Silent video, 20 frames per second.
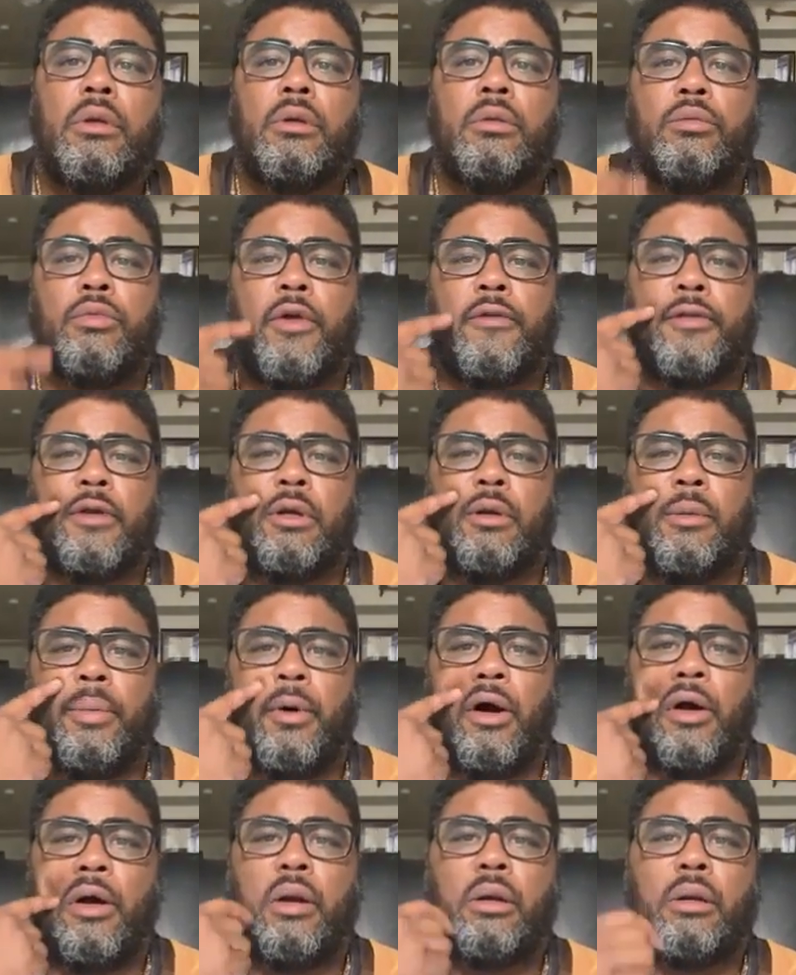Brother
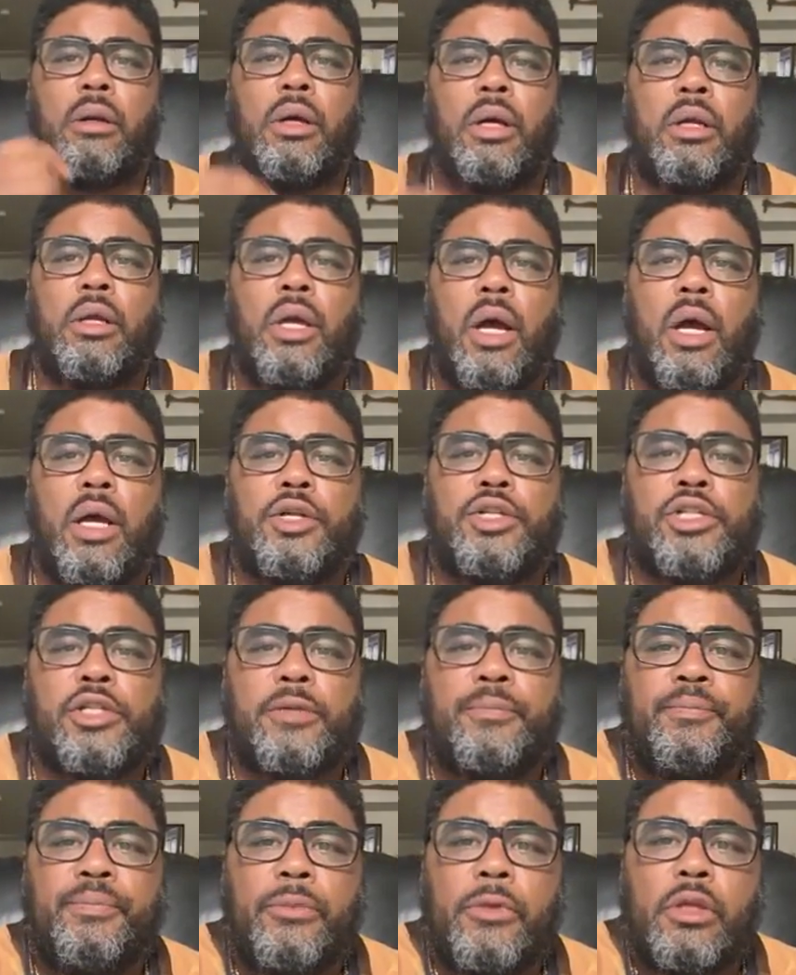Gabar
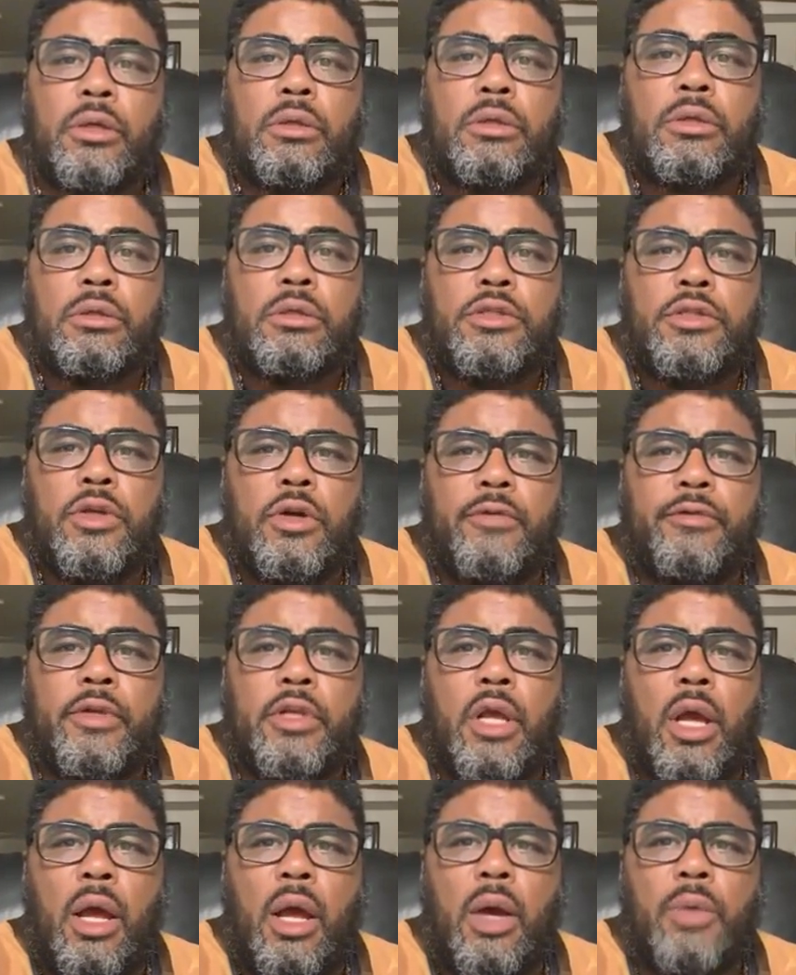Ayash,
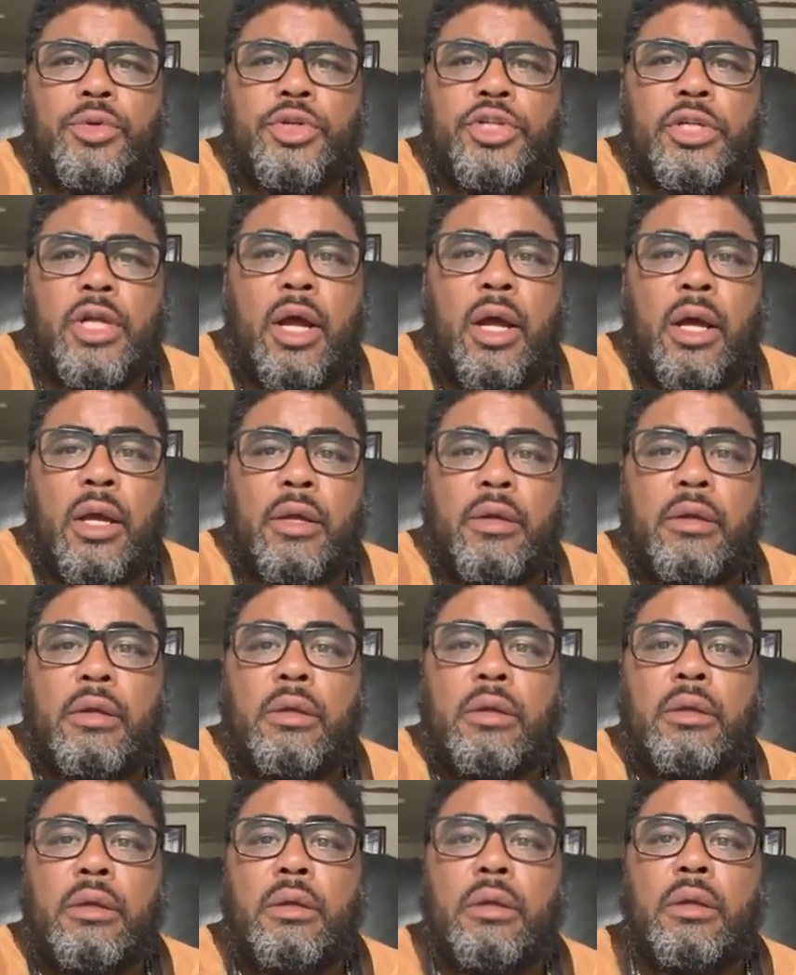serving Yahweh Shai.
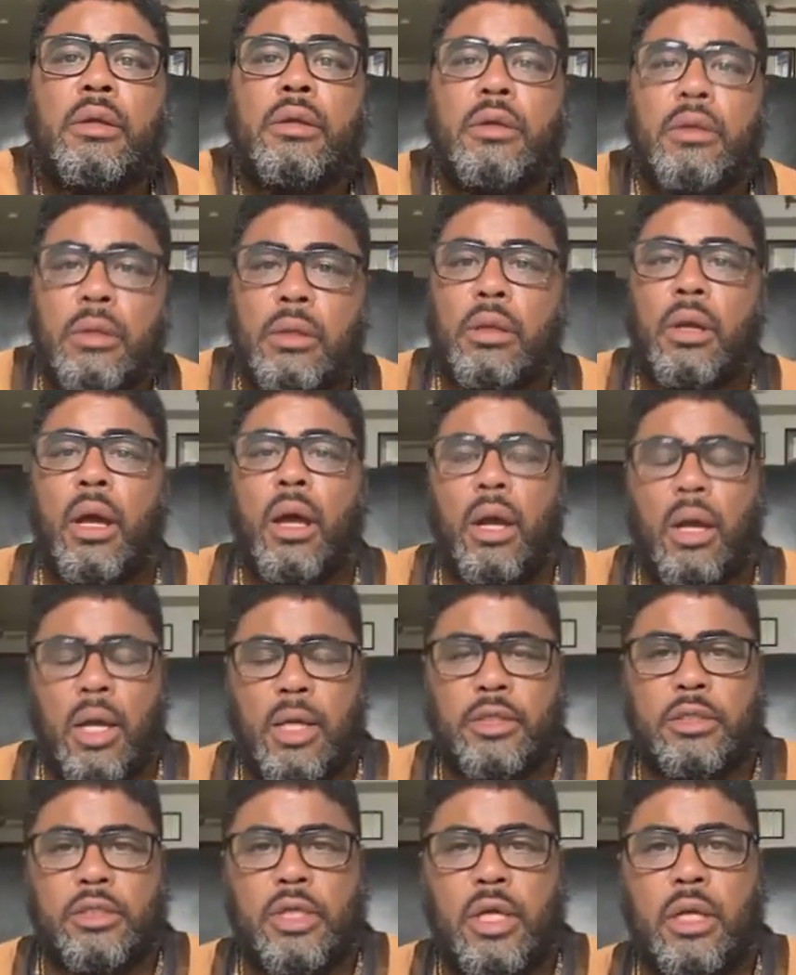
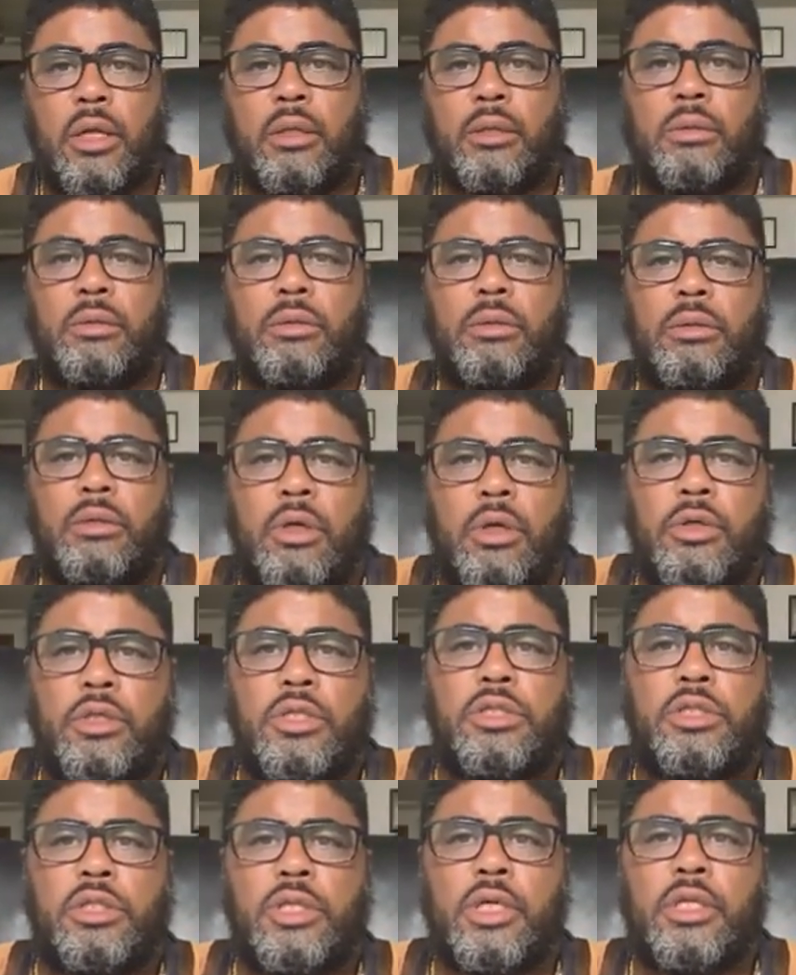Isaiah
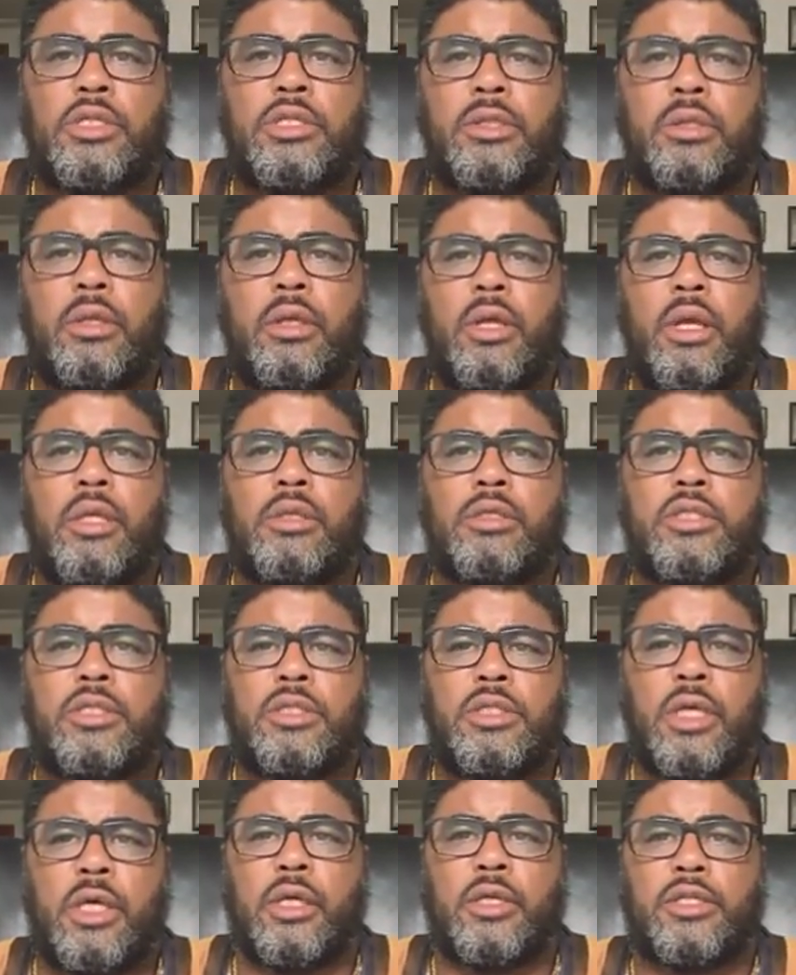36 and
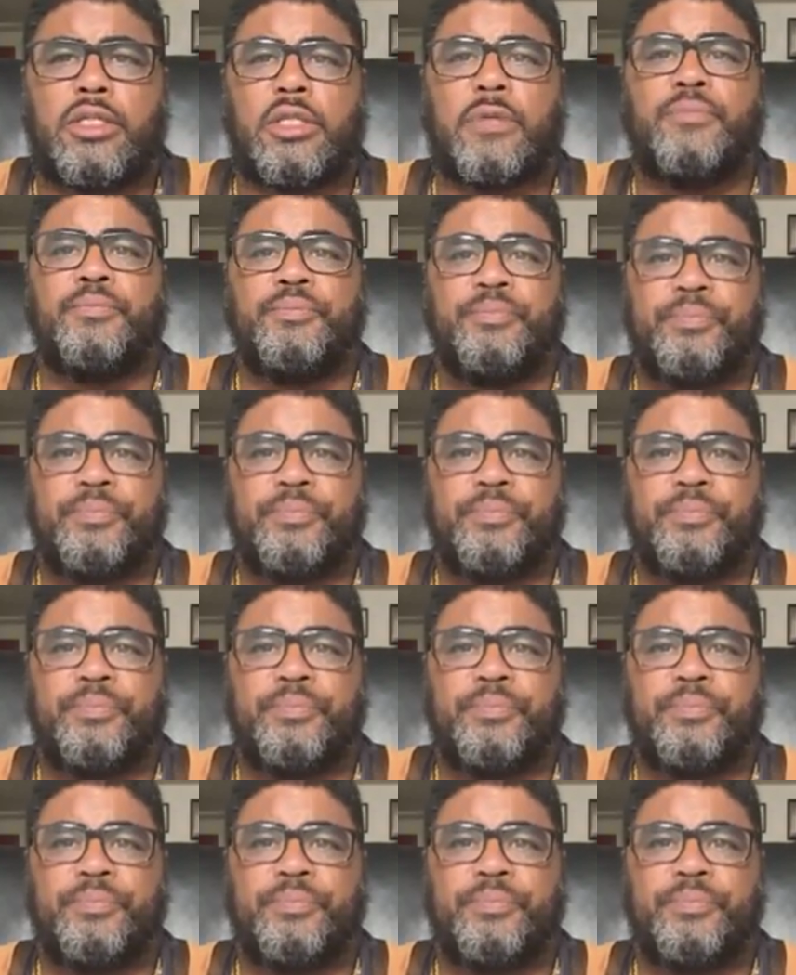6.